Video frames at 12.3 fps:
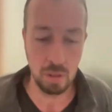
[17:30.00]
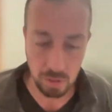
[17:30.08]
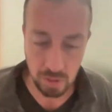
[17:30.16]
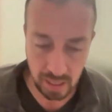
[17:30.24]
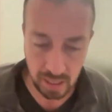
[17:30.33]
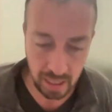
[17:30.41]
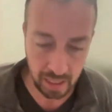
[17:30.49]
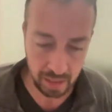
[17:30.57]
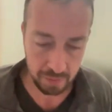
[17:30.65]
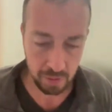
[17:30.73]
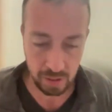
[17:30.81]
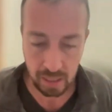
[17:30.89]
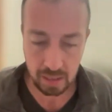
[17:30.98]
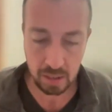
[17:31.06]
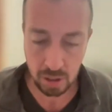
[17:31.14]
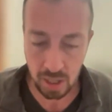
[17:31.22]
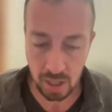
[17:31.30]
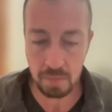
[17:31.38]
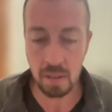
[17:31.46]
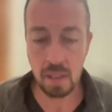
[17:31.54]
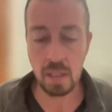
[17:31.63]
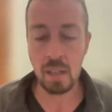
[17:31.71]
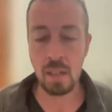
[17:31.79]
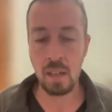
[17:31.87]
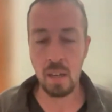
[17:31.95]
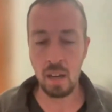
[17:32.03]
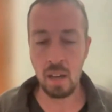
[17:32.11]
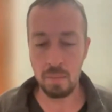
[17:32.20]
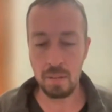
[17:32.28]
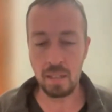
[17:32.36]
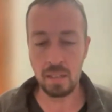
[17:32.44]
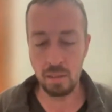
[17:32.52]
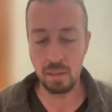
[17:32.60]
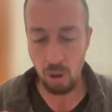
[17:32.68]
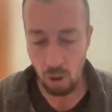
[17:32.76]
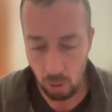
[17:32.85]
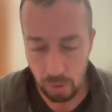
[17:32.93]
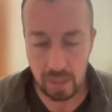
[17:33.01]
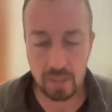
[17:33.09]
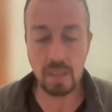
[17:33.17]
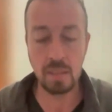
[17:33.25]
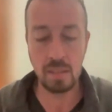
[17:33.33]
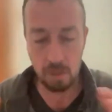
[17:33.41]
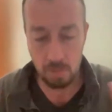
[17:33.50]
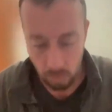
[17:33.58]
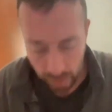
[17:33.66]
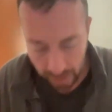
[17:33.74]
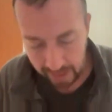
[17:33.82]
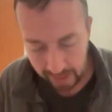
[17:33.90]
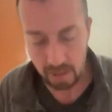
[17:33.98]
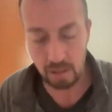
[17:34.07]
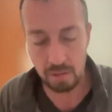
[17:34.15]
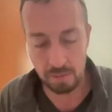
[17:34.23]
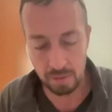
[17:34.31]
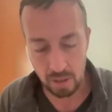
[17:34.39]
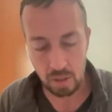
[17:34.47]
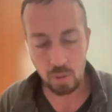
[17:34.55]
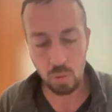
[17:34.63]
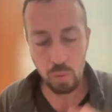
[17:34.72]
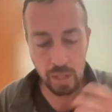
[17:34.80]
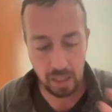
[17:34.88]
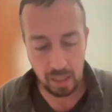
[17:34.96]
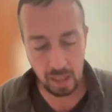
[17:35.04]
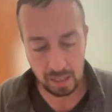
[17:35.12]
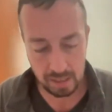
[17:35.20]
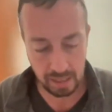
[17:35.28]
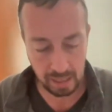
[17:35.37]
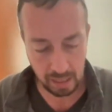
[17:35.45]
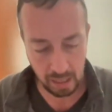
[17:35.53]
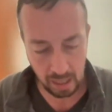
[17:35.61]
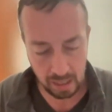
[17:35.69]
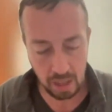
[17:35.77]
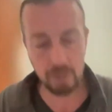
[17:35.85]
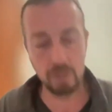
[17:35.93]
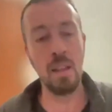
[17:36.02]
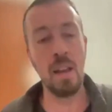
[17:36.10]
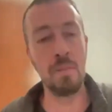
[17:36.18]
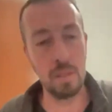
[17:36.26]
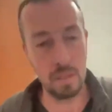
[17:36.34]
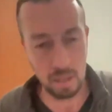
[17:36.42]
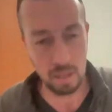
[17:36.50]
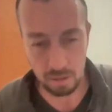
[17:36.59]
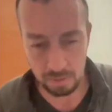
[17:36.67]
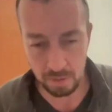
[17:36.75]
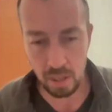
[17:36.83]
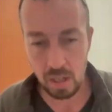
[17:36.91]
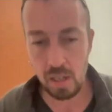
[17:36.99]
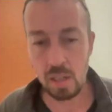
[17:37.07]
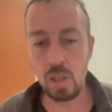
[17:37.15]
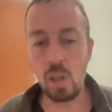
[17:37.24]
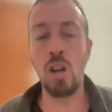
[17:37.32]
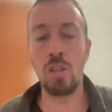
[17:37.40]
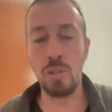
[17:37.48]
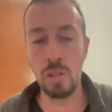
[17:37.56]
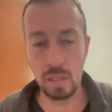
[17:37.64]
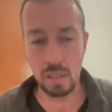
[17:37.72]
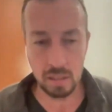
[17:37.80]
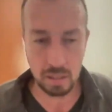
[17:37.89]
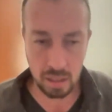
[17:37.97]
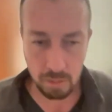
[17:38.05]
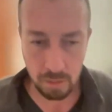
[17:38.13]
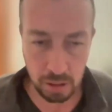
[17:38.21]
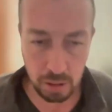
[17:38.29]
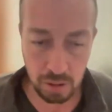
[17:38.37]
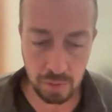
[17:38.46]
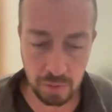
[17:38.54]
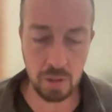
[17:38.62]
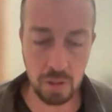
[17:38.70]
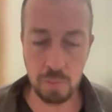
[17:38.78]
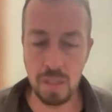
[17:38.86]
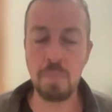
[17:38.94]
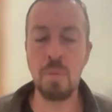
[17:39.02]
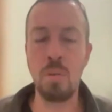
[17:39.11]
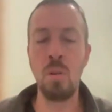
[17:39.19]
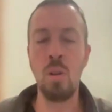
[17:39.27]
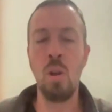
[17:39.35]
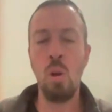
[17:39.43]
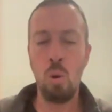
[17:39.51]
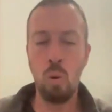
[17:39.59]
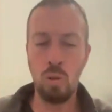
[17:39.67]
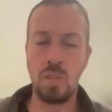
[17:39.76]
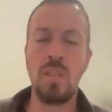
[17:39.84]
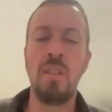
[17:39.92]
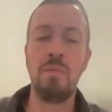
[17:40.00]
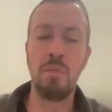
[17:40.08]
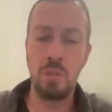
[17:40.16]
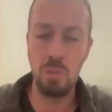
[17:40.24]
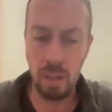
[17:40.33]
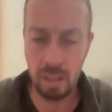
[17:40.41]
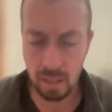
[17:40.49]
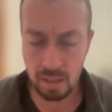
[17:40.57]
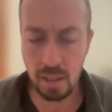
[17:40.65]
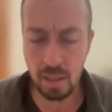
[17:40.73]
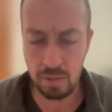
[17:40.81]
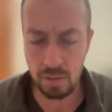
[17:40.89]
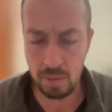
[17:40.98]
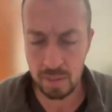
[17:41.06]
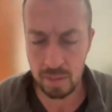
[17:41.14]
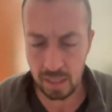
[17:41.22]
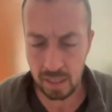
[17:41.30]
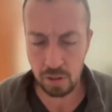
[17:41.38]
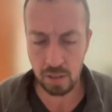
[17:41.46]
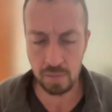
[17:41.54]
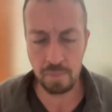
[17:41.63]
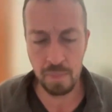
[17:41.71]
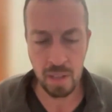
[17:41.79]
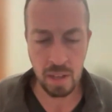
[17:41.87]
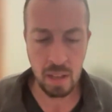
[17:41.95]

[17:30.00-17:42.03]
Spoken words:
own sake and forget Hashem, because there always is some way of realizing another level of caution and consideration for other people, or self-restraint and self-limitation